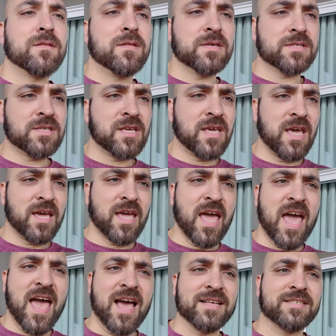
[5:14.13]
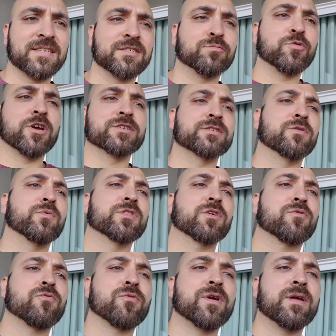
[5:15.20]
this kick ass espresso with a
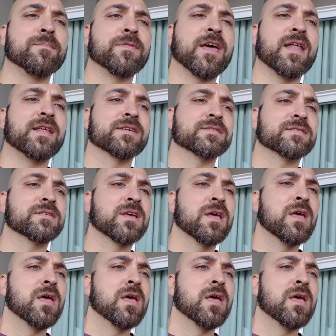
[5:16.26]
cream that is